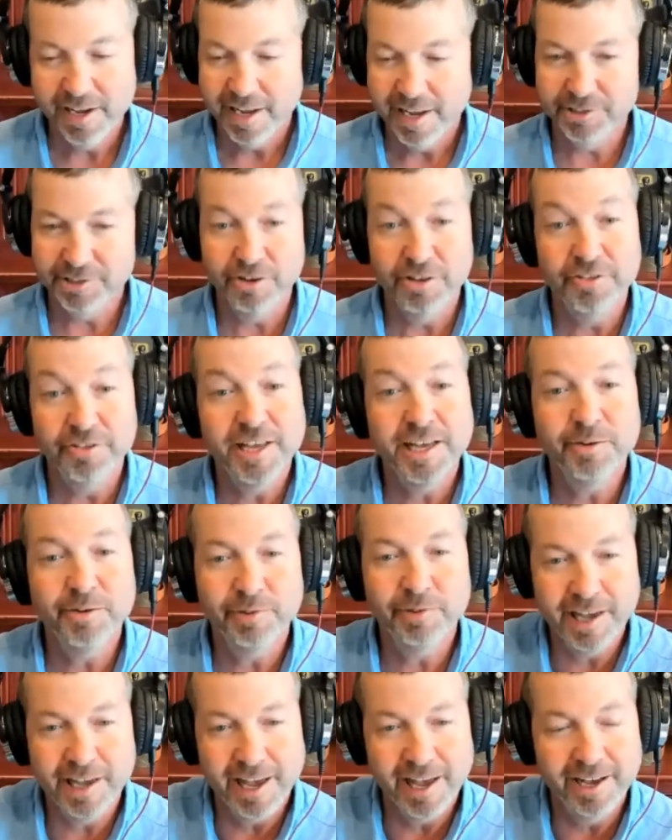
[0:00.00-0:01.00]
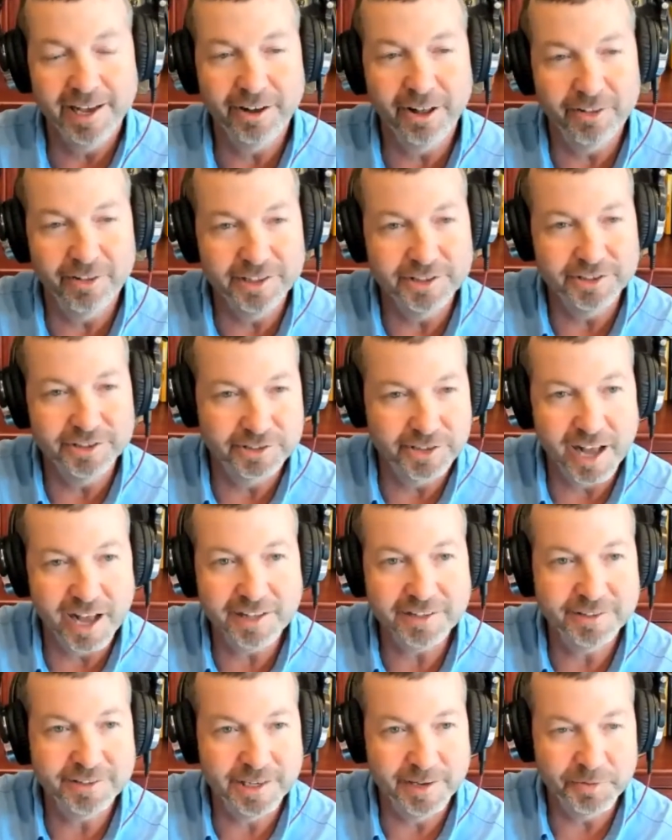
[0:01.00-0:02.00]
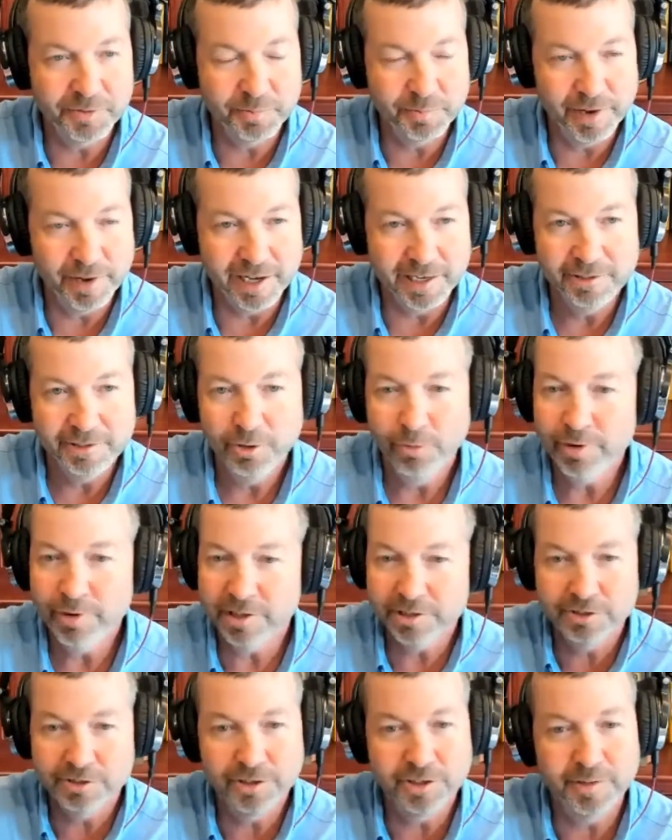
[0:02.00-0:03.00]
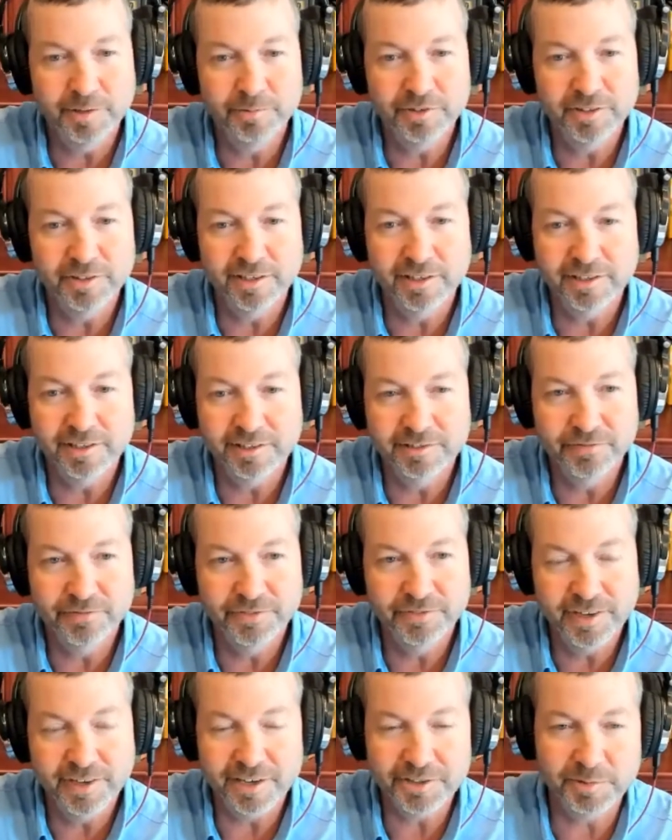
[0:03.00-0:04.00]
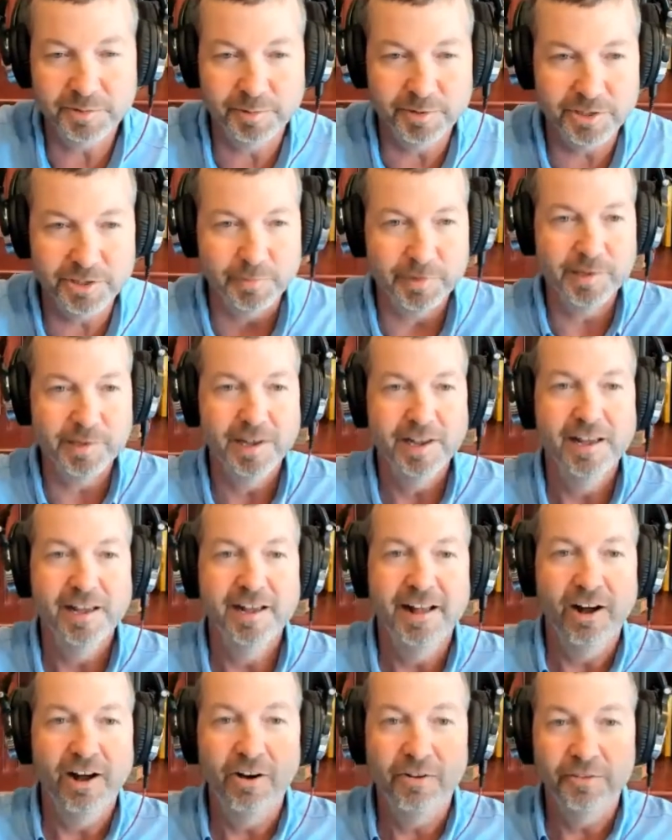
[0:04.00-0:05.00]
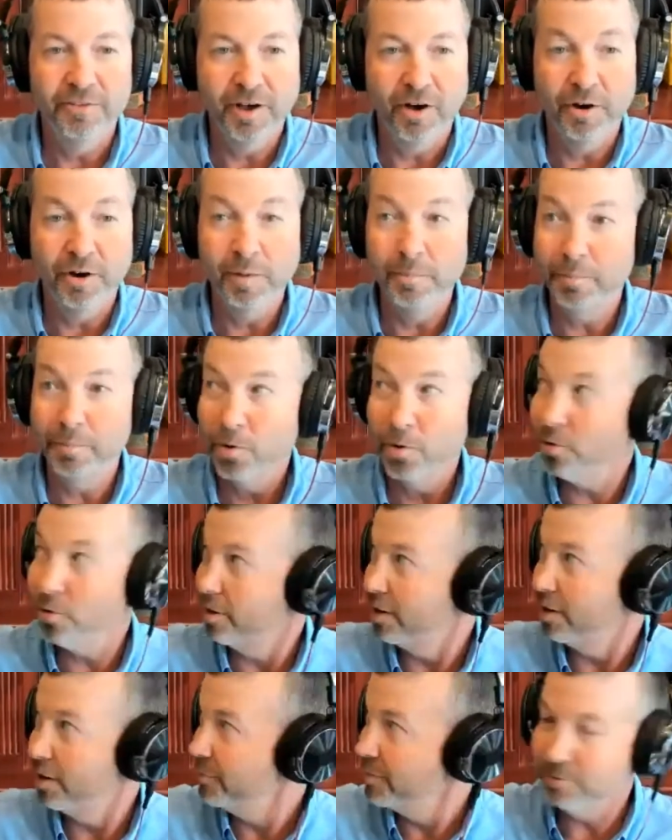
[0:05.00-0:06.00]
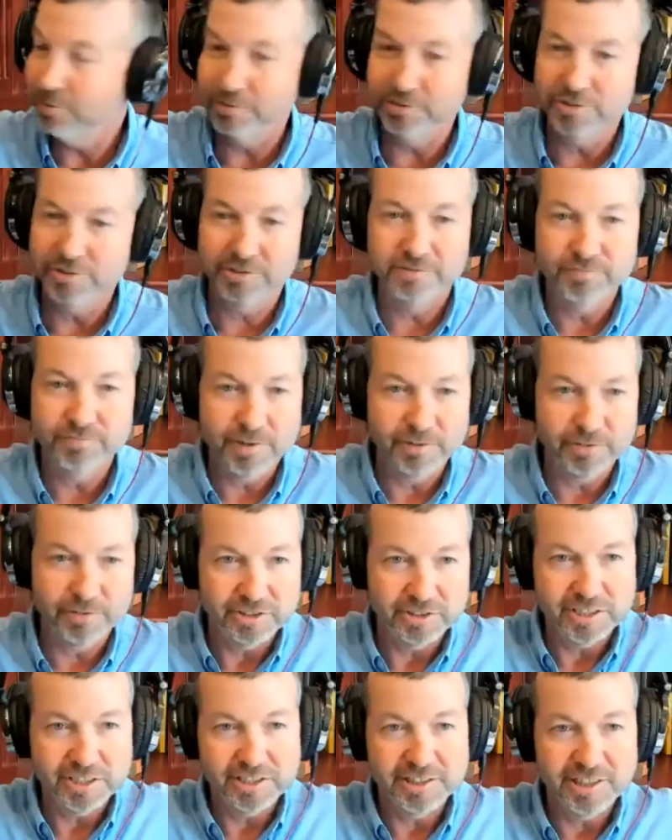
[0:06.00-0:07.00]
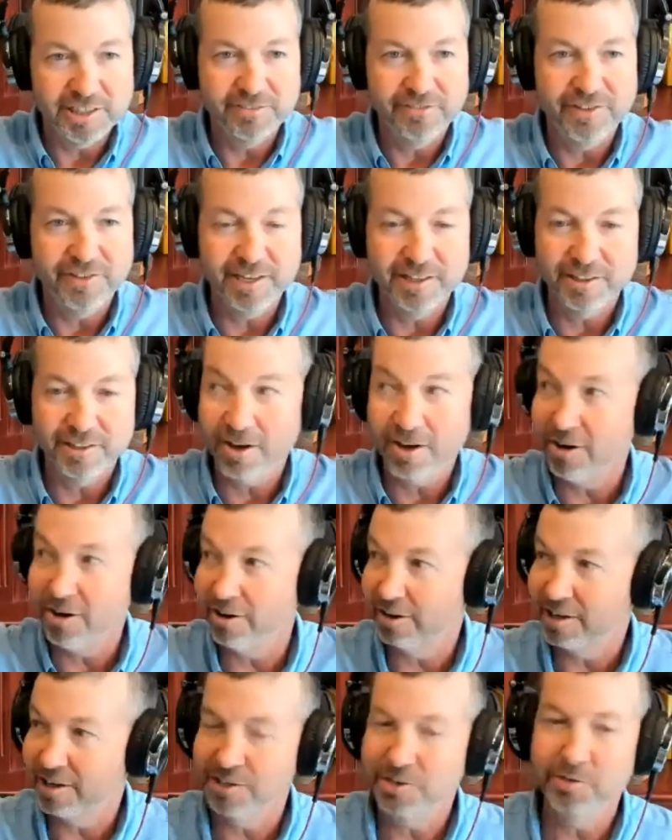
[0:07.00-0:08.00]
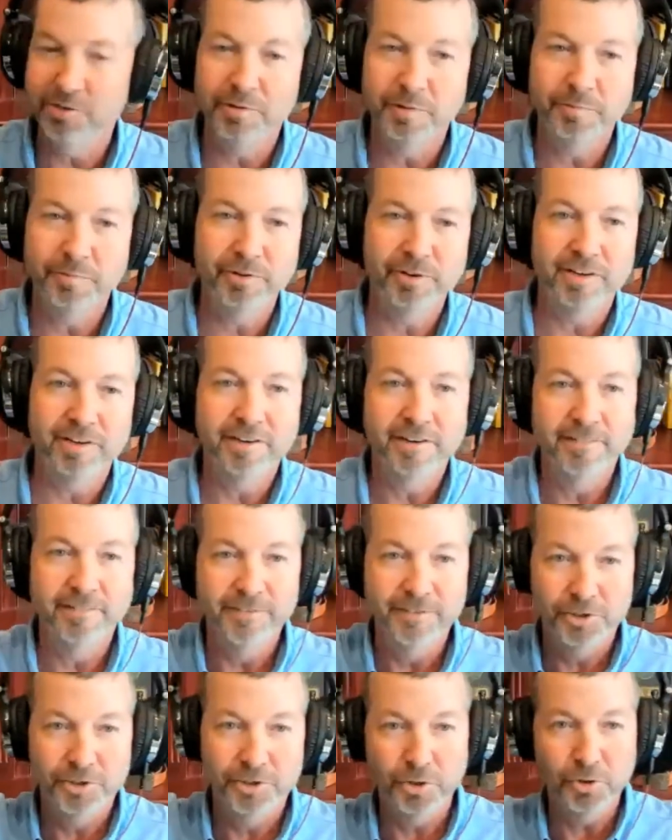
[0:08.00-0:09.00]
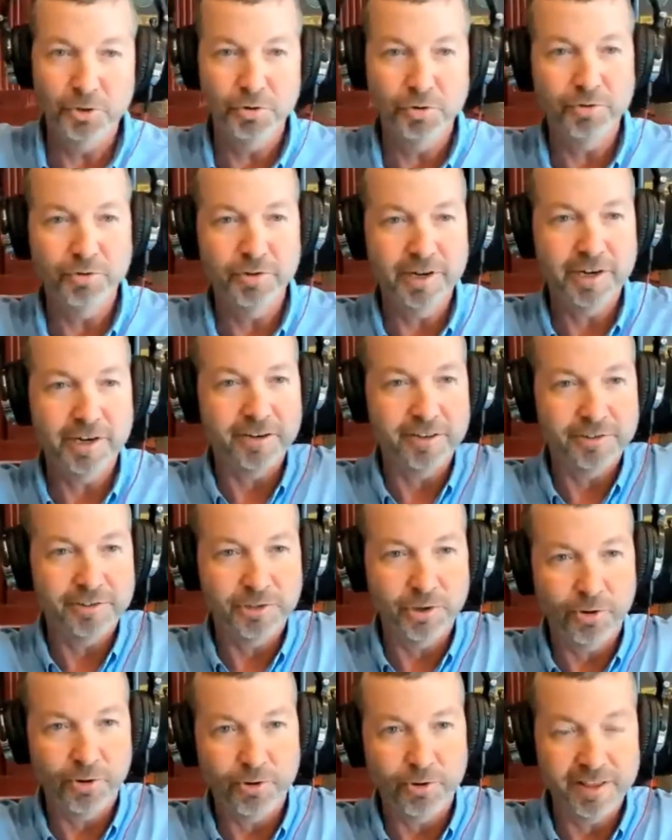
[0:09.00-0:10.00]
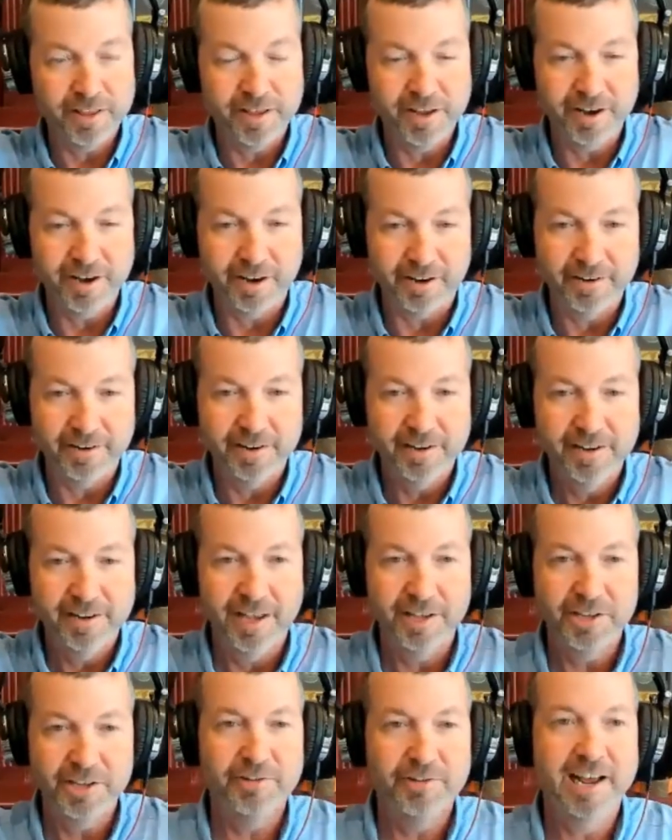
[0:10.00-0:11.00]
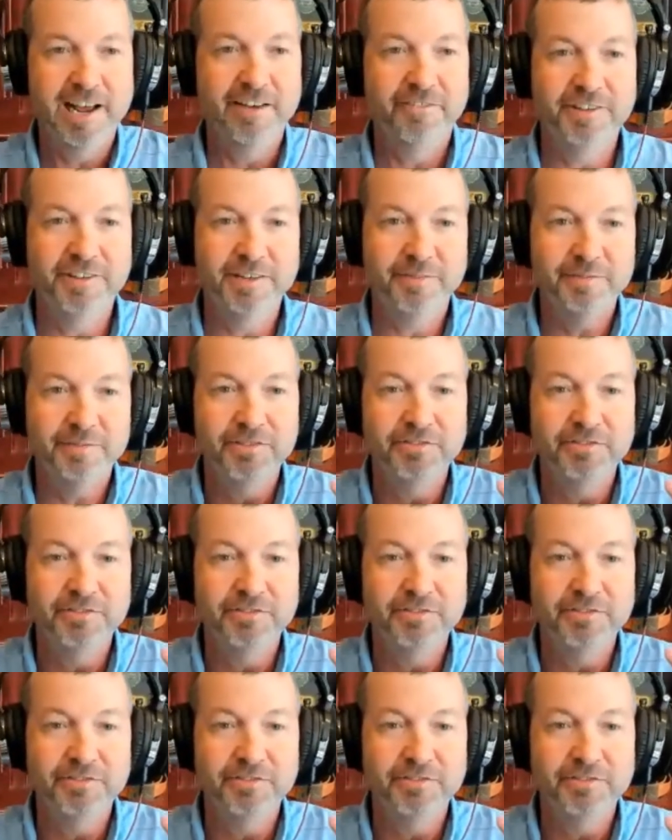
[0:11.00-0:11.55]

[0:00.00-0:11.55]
And so then we had all these concepts made. We just took them to the customers, and we on a board. I mean, it was 16 feet long, and you would put tool here, toy there, and you would have them.